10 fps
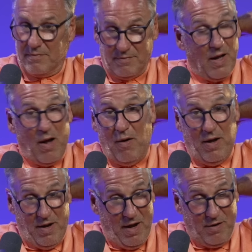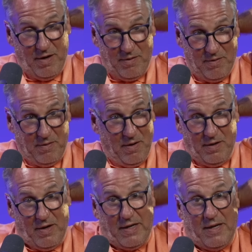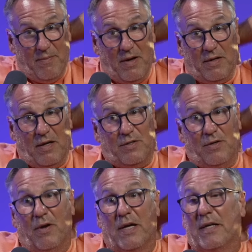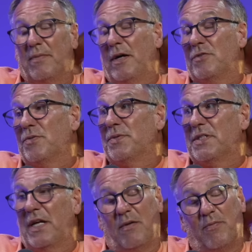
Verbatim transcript: No, I like him. I do like him 100%.